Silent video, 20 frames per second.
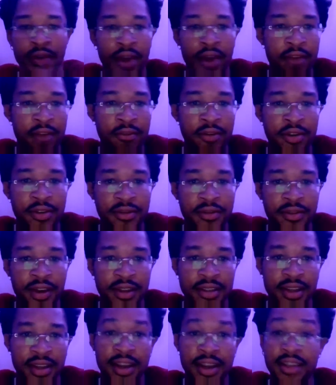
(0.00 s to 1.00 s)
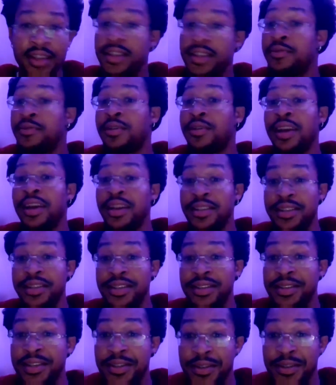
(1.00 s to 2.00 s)
Everyone is fasting. I guess I didn't realize it's
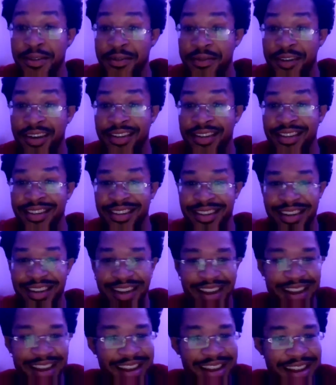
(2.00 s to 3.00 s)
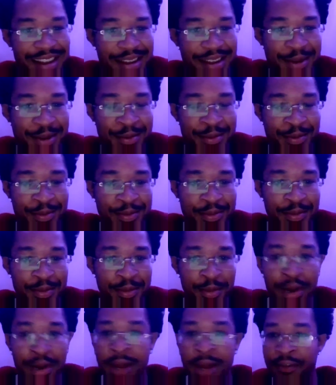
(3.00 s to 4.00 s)
the season of fasting.
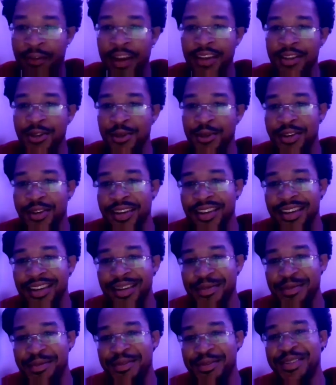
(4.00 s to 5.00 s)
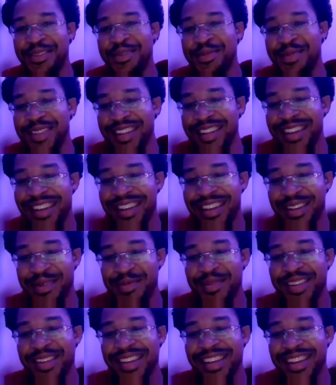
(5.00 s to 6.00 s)
But I'm fasting away before somebody
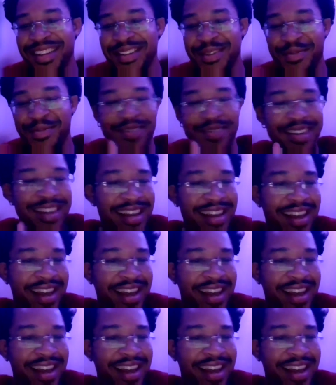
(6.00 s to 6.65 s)
gets on me.